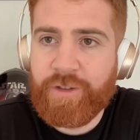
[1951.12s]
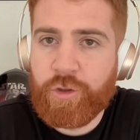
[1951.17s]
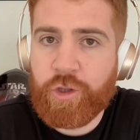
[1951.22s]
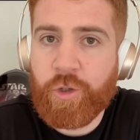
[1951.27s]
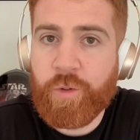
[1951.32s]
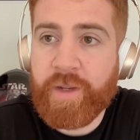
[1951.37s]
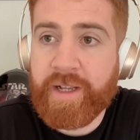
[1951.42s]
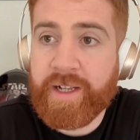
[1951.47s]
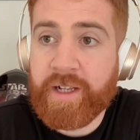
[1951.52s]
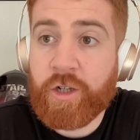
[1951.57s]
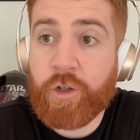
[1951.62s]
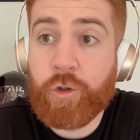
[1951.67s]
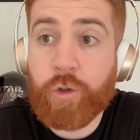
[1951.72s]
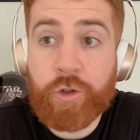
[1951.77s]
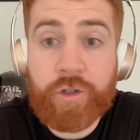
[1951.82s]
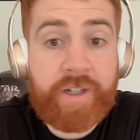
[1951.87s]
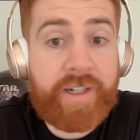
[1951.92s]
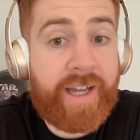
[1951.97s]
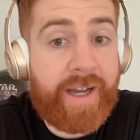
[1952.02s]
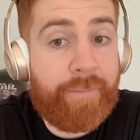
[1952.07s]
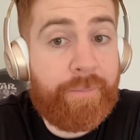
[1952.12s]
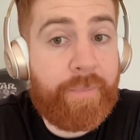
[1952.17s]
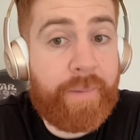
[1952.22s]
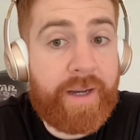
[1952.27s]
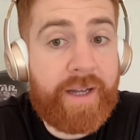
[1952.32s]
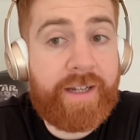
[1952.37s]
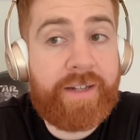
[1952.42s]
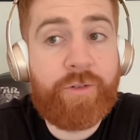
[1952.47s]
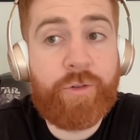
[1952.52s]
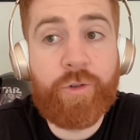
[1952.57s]
doing good
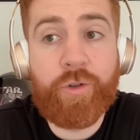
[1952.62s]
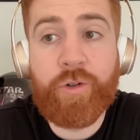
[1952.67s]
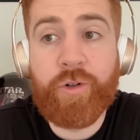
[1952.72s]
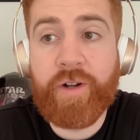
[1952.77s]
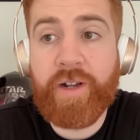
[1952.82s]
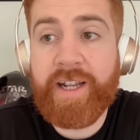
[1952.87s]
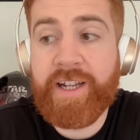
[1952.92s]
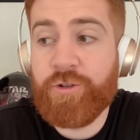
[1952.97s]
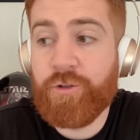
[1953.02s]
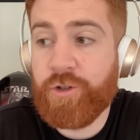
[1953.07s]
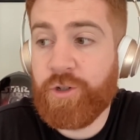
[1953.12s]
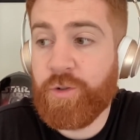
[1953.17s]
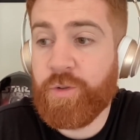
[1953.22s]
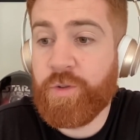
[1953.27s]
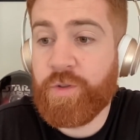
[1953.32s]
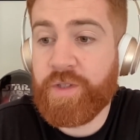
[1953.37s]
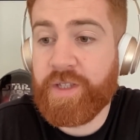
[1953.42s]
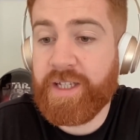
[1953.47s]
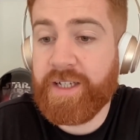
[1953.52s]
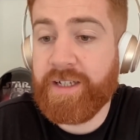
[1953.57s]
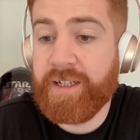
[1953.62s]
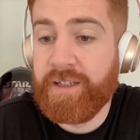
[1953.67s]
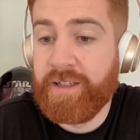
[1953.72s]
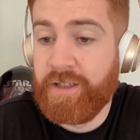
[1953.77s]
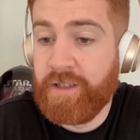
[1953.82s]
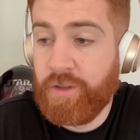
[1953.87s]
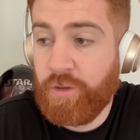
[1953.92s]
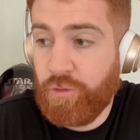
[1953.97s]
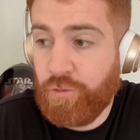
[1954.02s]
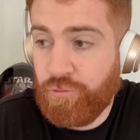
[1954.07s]
Kanban or introducing
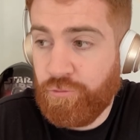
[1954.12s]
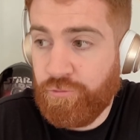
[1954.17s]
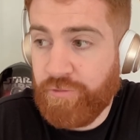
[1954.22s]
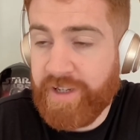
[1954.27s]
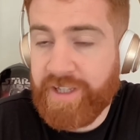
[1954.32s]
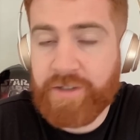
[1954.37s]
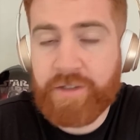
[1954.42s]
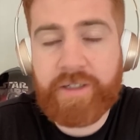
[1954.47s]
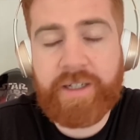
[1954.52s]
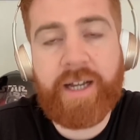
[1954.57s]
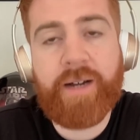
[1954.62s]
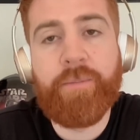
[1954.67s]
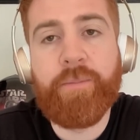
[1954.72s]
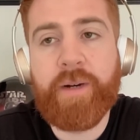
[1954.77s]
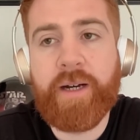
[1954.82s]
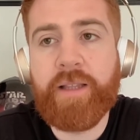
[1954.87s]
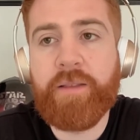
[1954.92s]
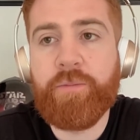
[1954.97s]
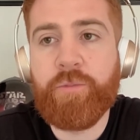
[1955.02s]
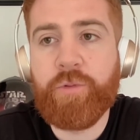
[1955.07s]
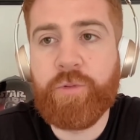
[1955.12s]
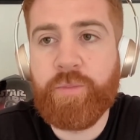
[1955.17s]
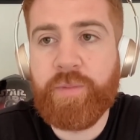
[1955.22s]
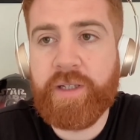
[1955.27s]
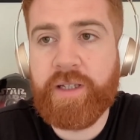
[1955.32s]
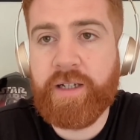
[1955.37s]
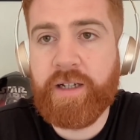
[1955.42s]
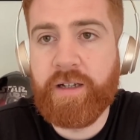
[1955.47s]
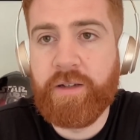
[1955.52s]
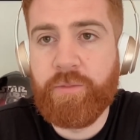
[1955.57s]
real Kanban would
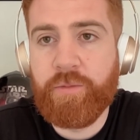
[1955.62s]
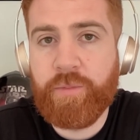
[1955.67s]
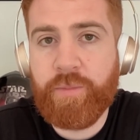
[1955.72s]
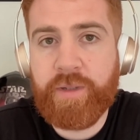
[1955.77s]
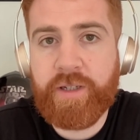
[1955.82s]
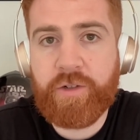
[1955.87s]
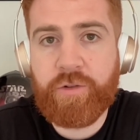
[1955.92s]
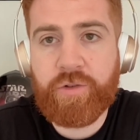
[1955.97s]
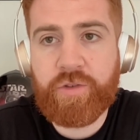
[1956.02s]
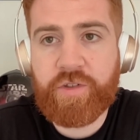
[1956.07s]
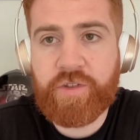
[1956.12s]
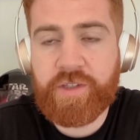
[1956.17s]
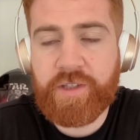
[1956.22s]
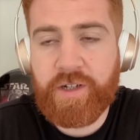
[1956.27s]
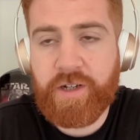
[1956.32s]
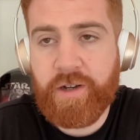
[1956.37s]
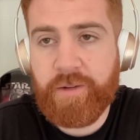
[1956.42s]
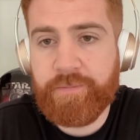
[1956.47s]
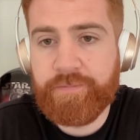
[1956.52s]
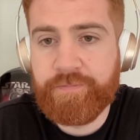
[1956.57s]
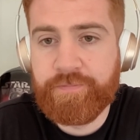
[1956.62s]
be a good start.